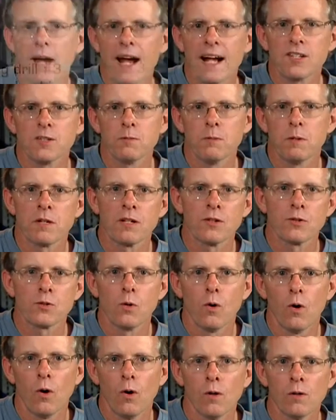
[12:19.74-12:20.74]
maximum
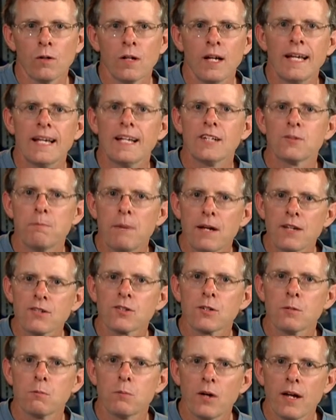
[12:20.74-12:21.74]
control, it's
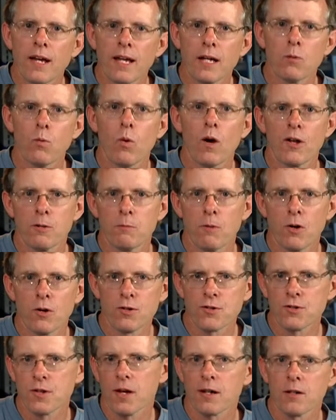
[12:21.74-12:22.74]
best to brake while your
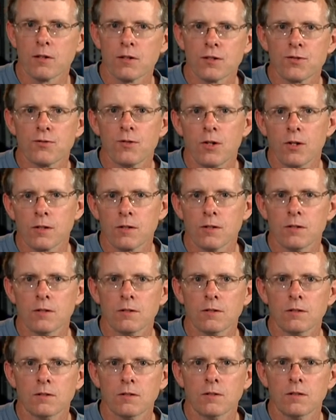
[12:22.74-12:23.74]
motorcycle is
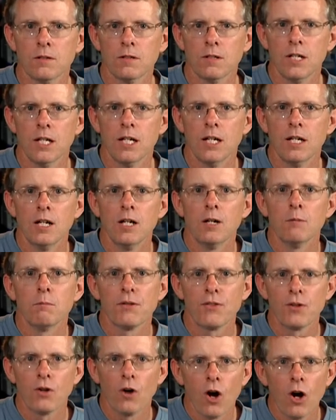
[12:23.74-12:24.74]
vertical.
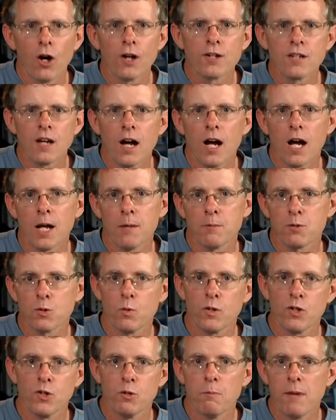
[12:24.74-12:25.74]
But there are times
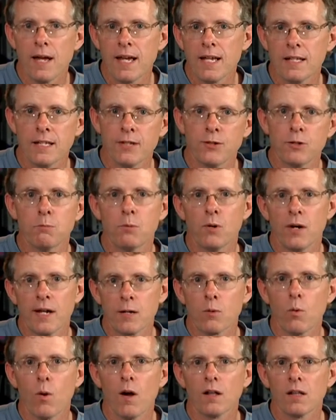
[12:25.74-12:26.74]
when you may need to
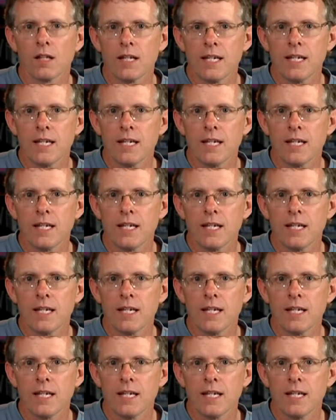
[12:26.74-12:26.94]
brake while